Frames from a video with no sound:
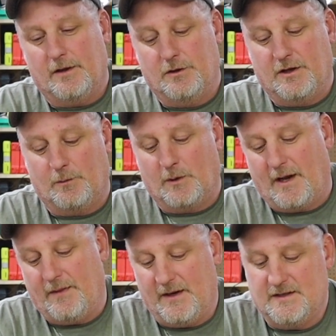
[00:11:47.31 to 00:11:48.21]
You get what
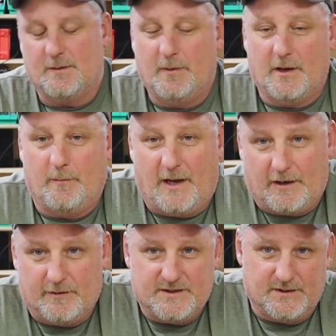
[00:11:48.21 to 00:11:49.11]
I think is a better
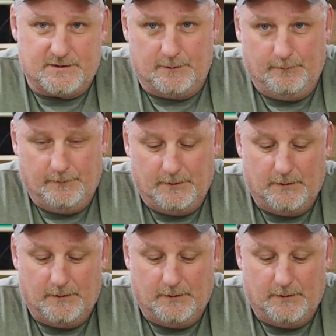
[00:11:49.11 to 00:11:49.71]
battery system.